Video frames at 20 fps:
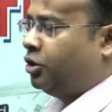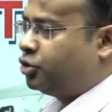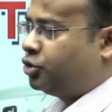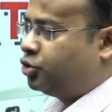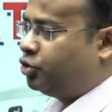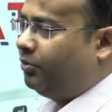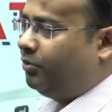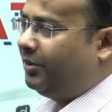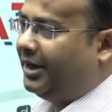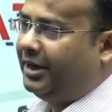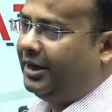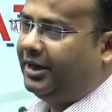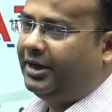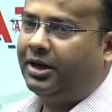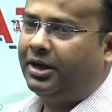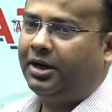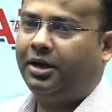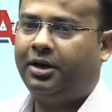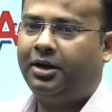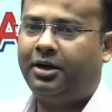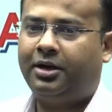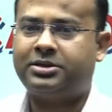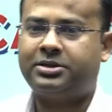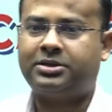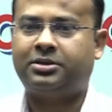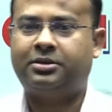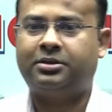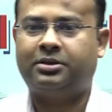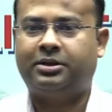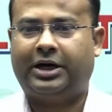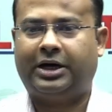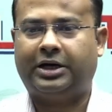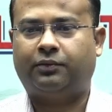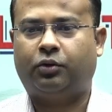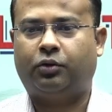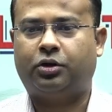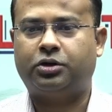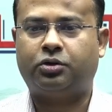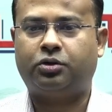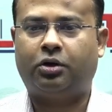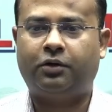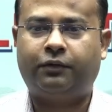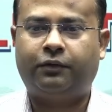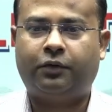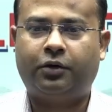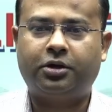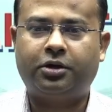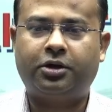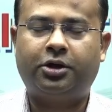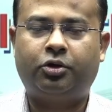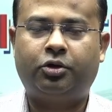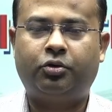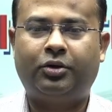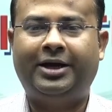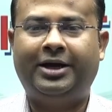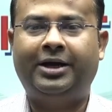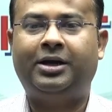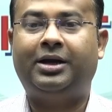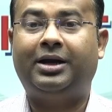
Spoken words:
So my dear learners, that was all for the today.